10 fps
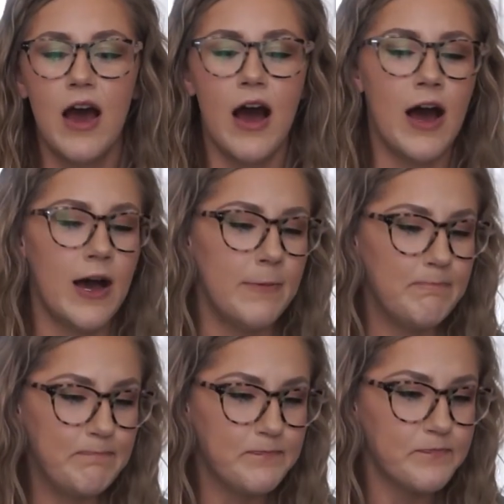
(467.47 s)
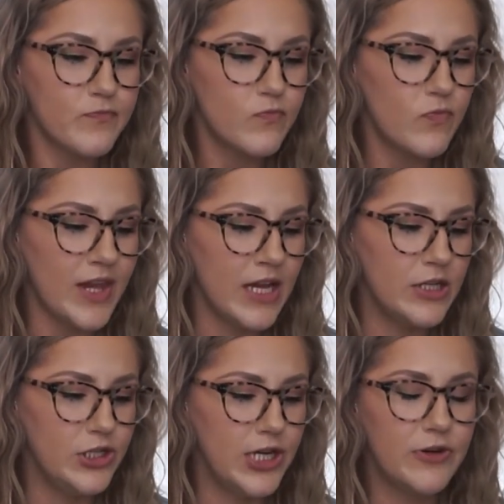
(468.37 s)
Um,
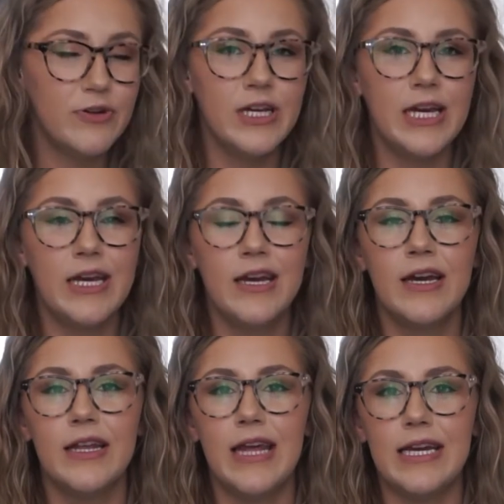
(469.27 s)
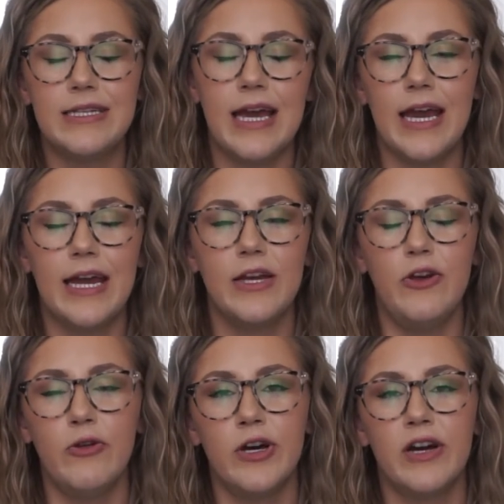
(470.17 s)
Generally, they say
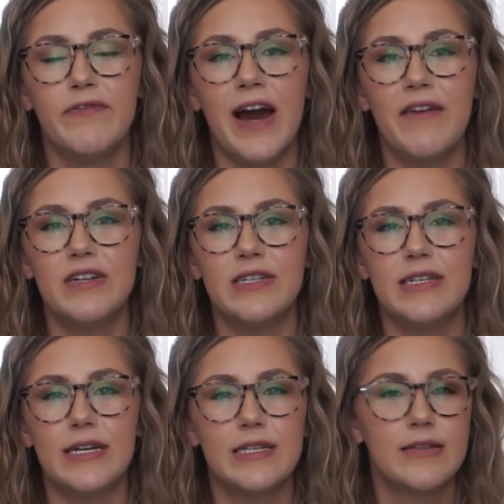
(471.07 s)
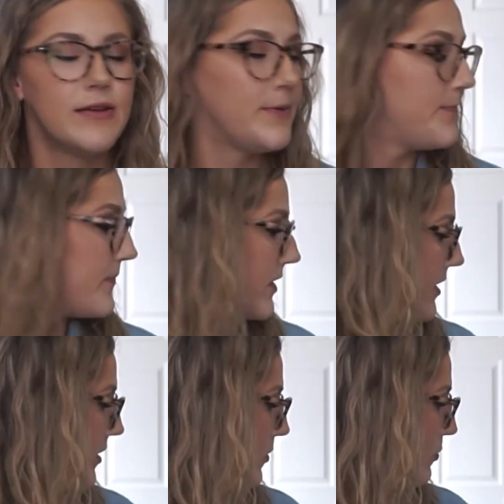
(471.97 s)
you look five to six.
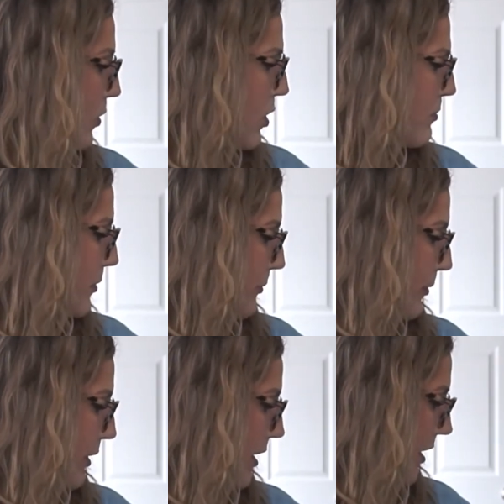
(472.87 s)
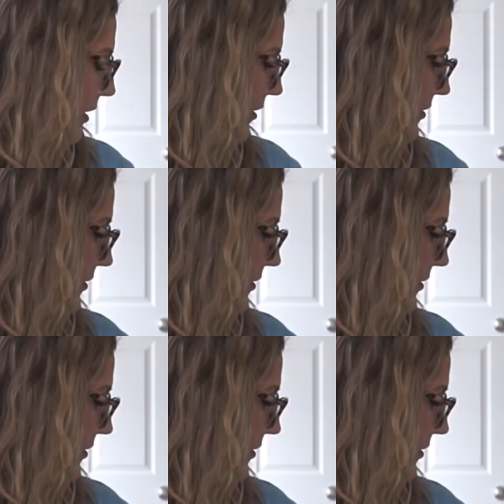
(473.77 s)
Whoa, baba.